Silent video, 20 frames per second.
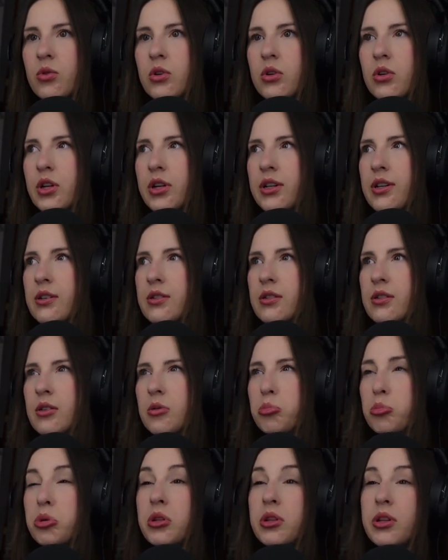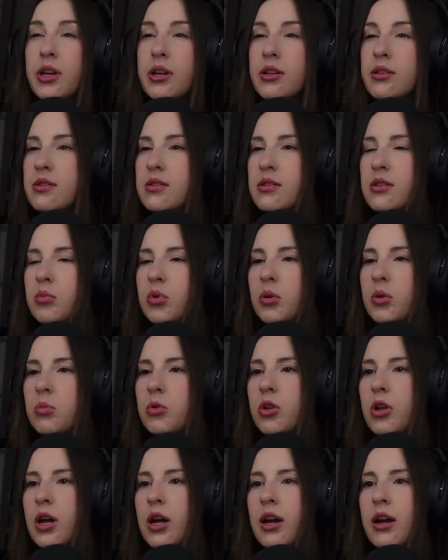I guess complaints, that people
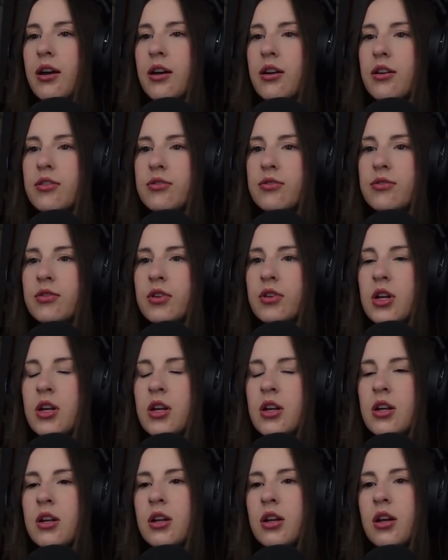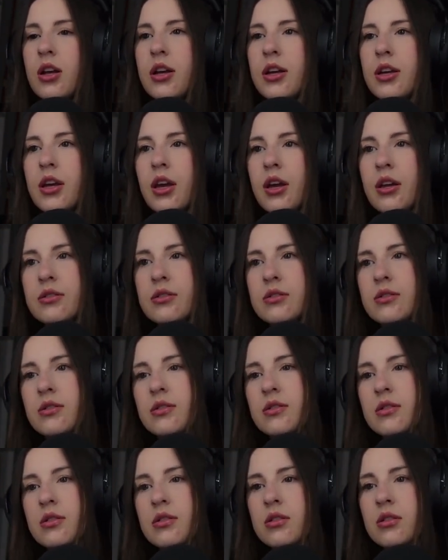have
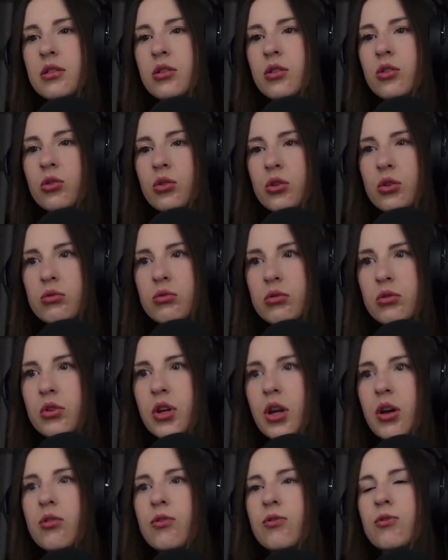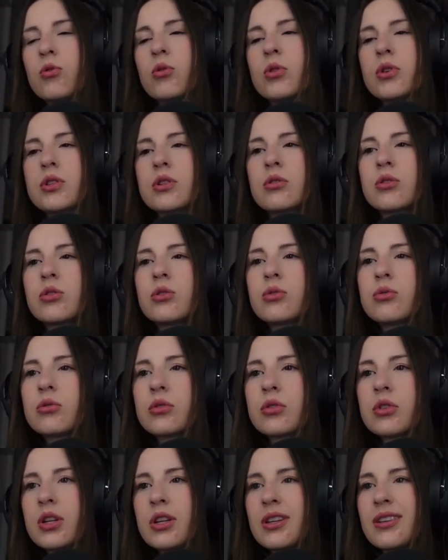against gluten. Now, of course, gluten
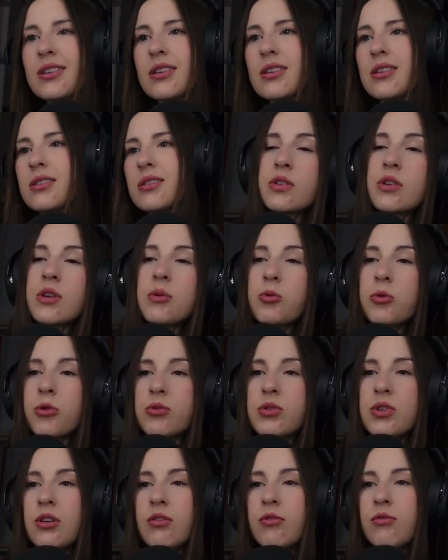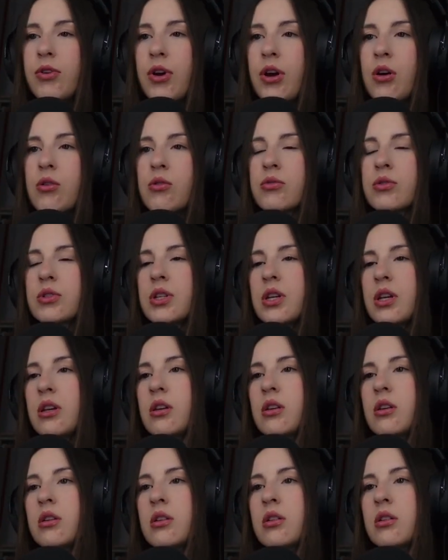is a protein found
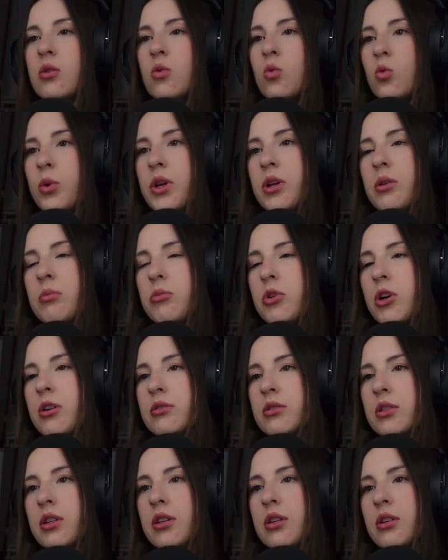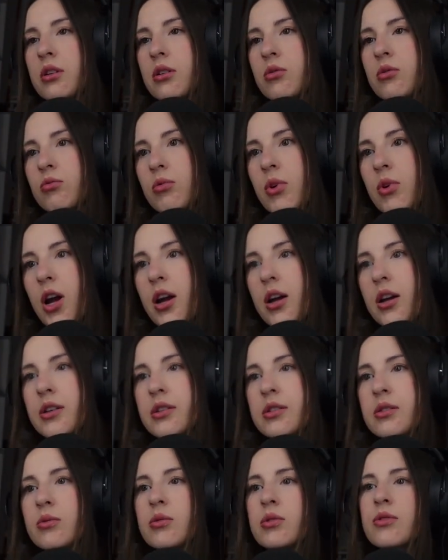in wheat, barley, and rye.
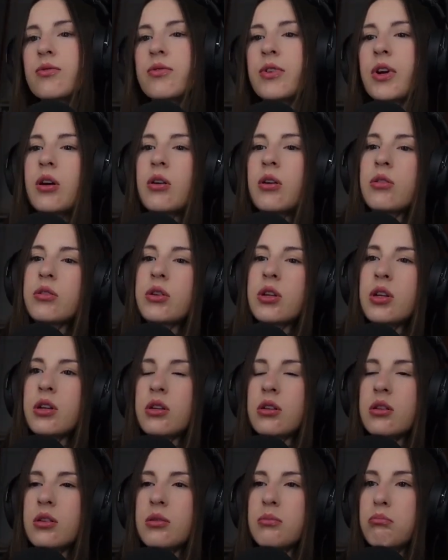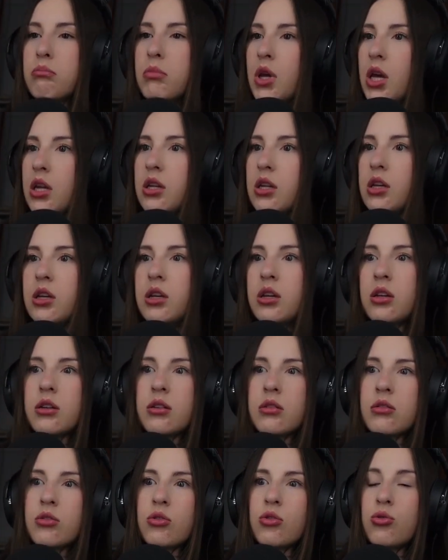So it's found in many
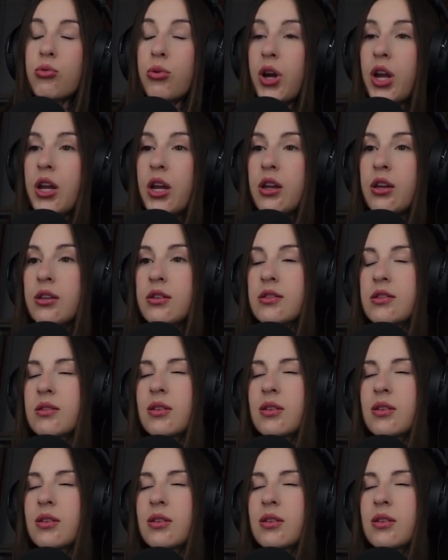grains.